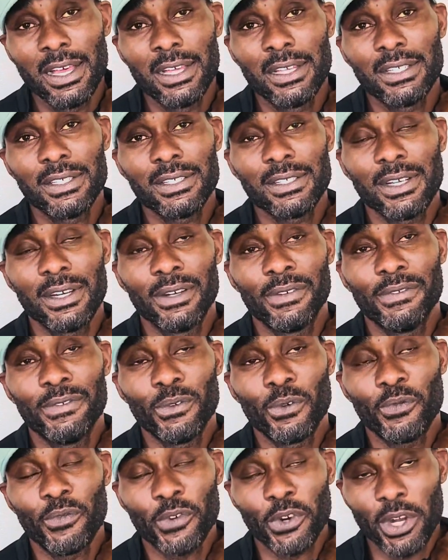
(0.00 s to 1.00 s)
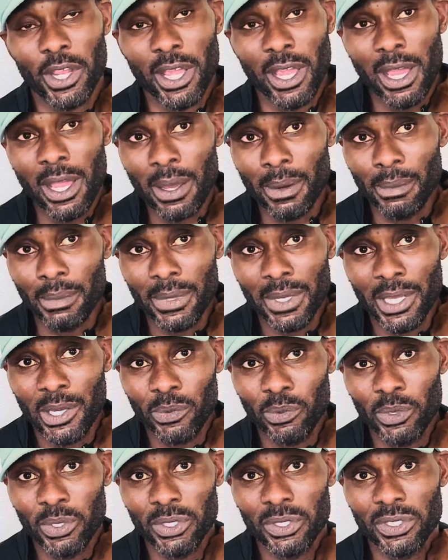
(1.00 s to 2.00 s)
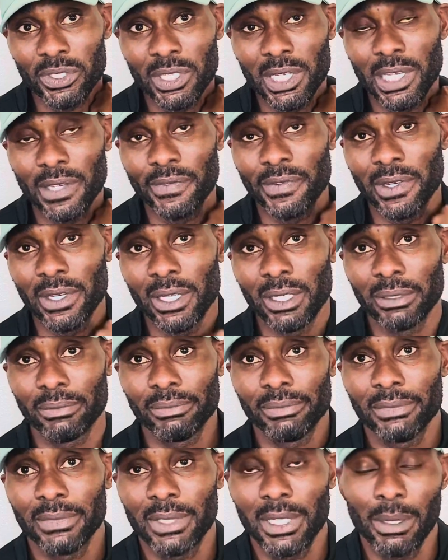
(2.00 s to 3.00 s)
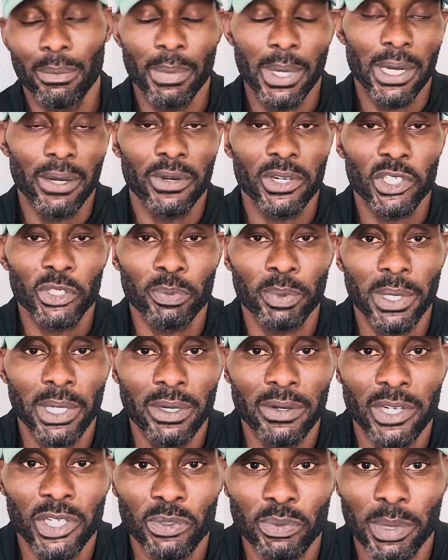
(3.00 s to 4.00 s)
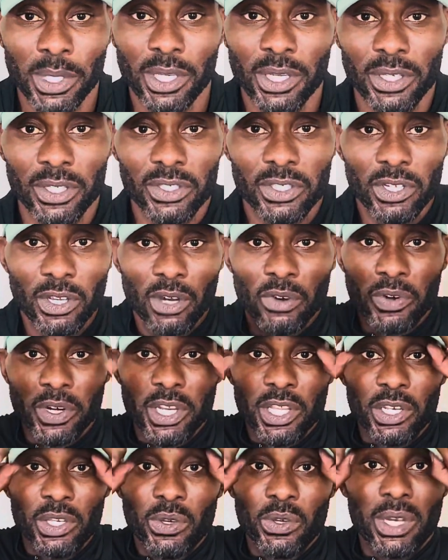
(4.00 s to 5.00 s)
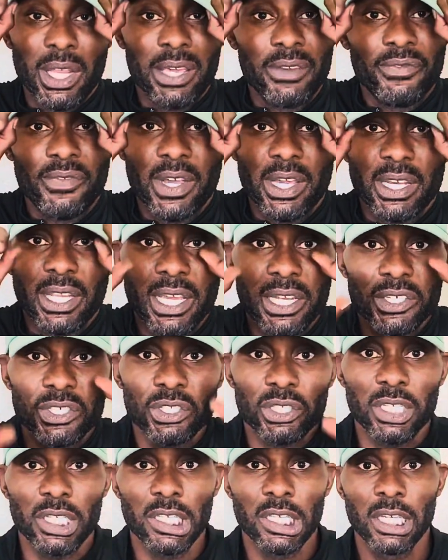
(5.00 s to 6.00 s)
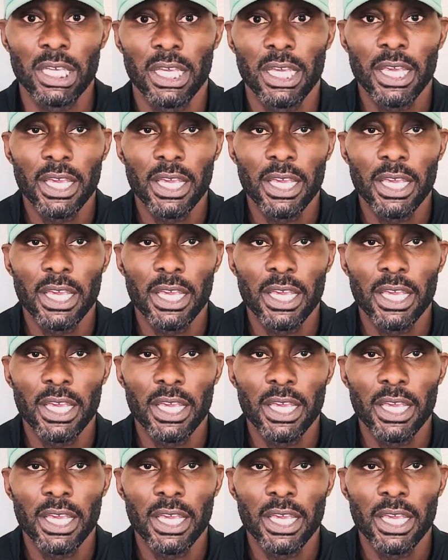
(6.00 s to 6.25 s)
So for him, it was even a better experience because he already knew, like financially,